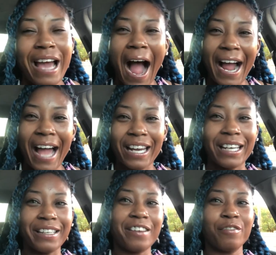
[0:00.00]
I got to
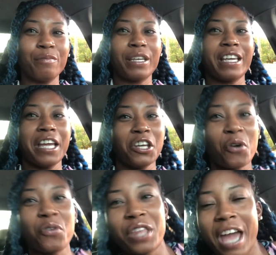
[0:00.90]
love me and
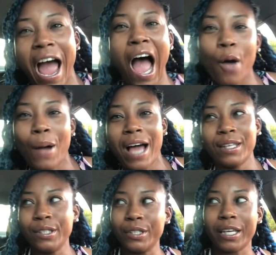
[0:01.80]
know that how I
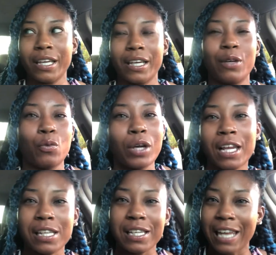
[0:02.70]
look and what I
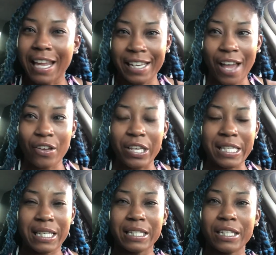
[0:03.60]
look like now
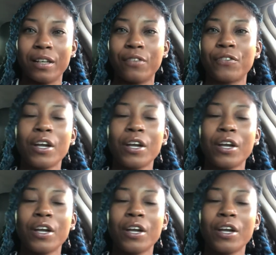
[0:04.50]
is enough